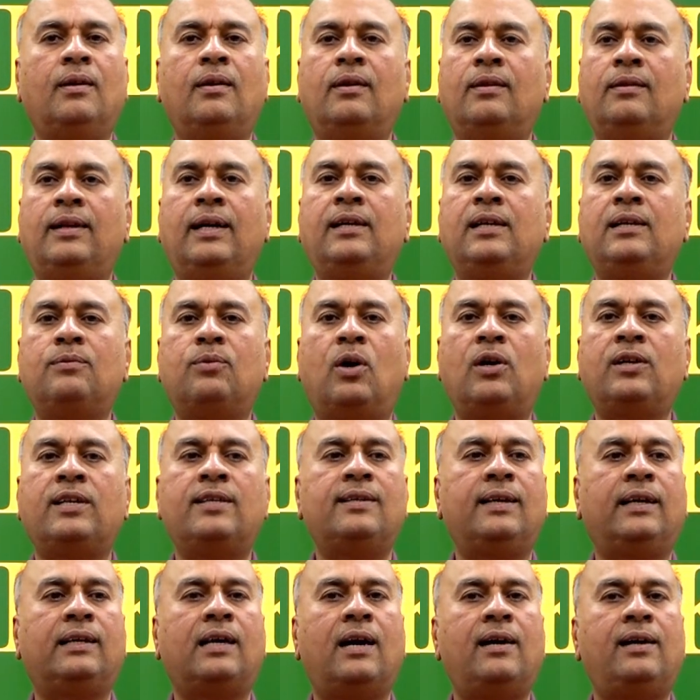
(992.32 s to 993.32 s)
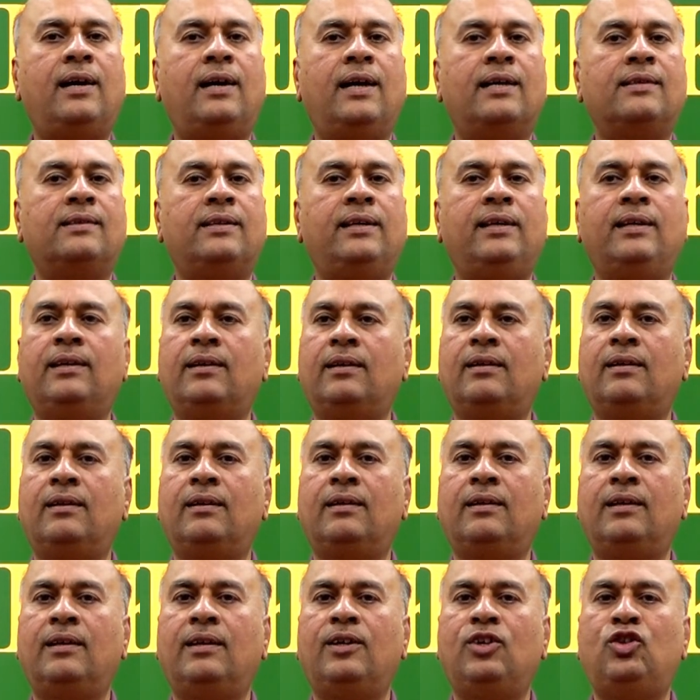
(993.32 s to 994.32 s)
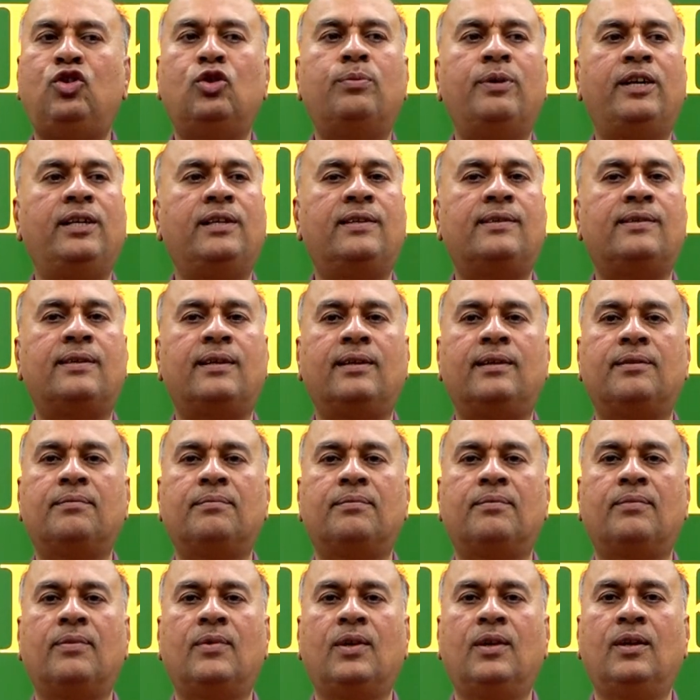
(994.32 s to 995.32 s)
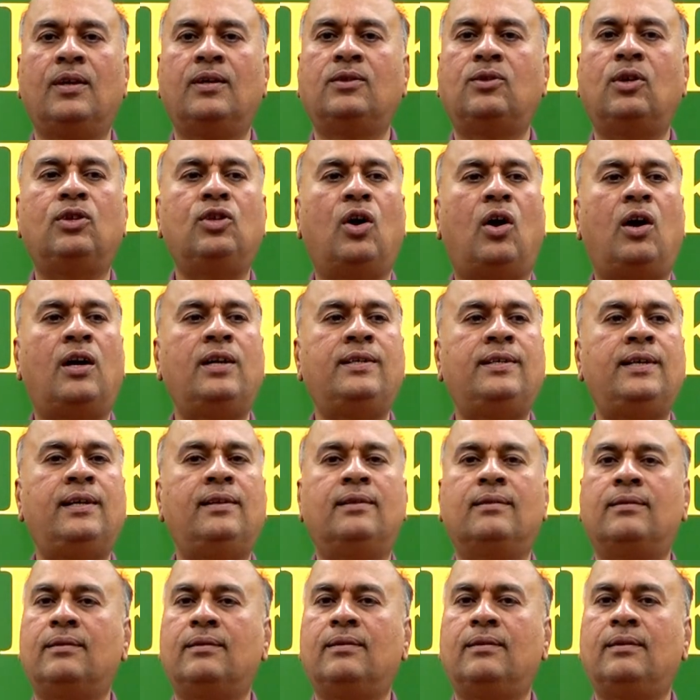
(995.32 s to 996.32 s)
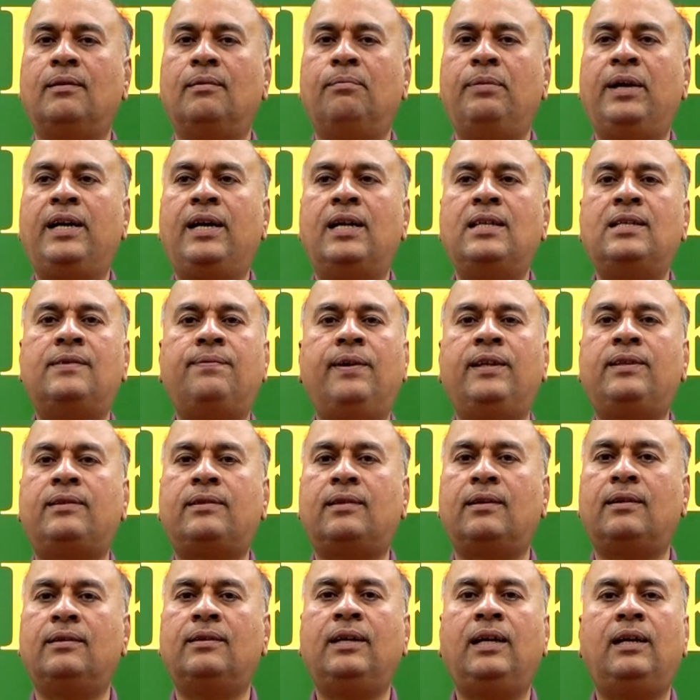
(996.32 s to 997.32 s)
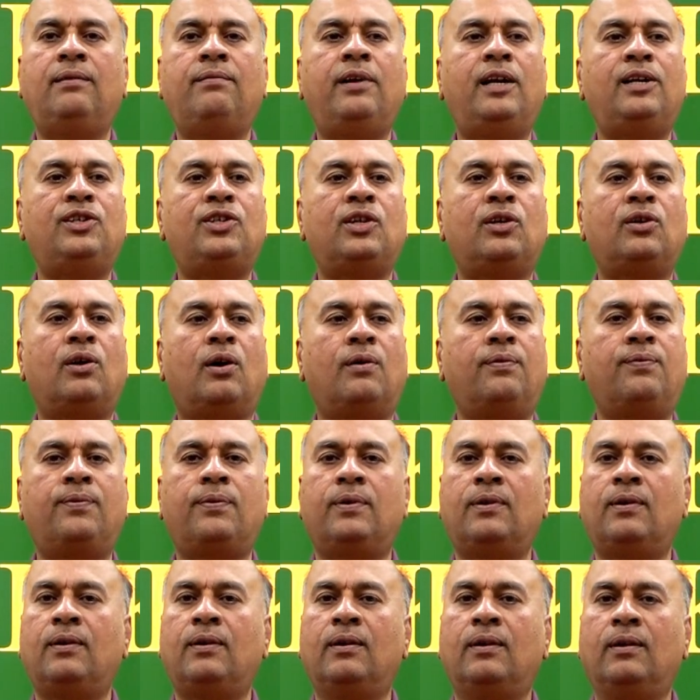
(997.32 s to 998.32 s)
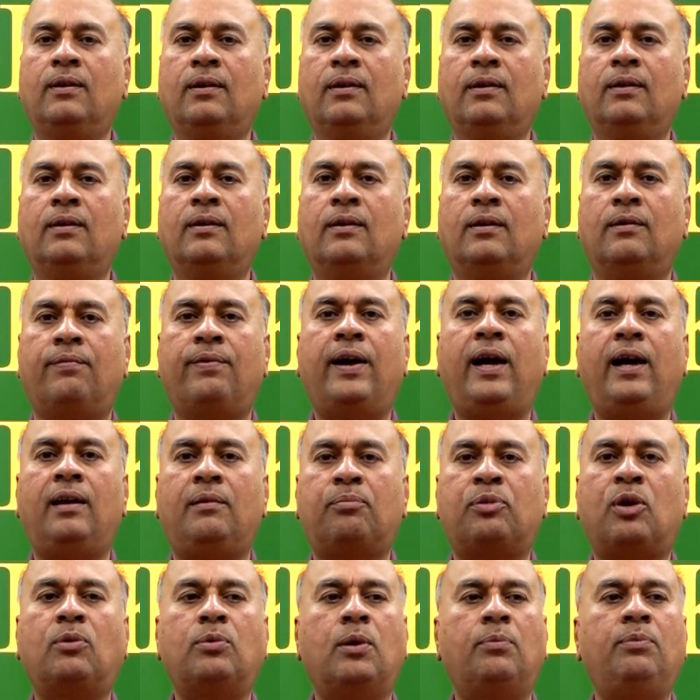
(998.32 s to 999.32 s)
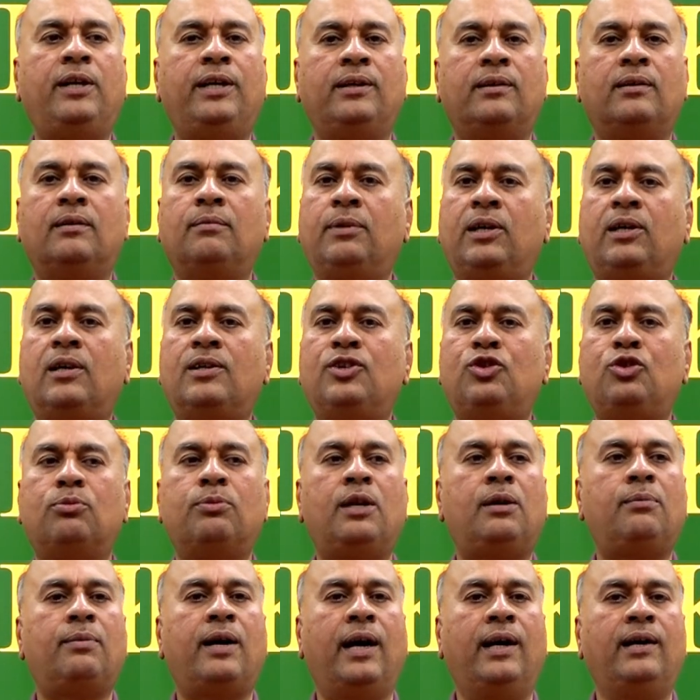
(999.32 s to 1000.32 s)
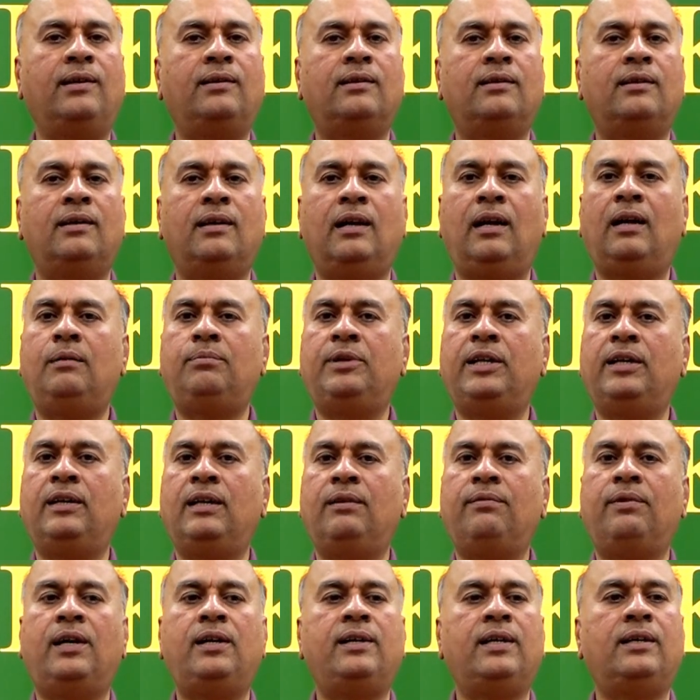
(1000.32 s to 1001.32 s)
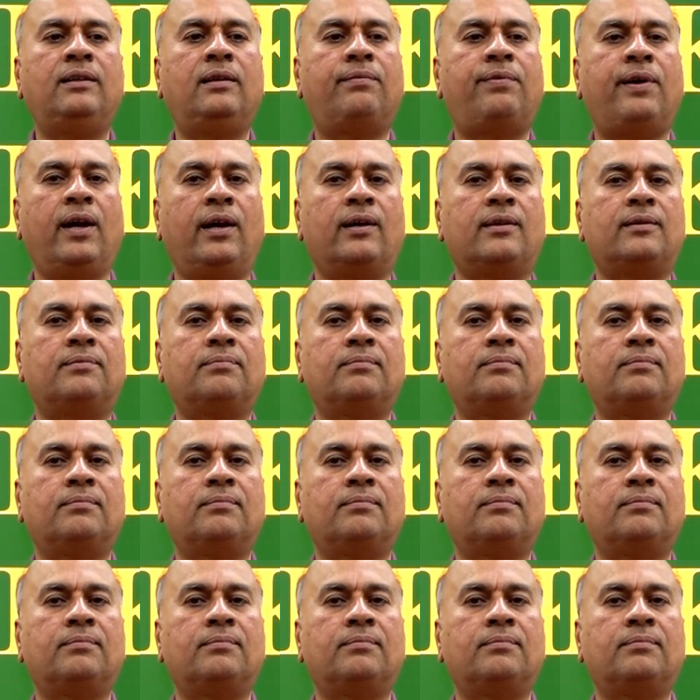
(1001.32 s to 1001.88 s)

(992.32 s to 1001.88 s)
that is what is recorded as the human history. So, the origin begins with the invention of fire, probably because human mind helped in inventing the fire.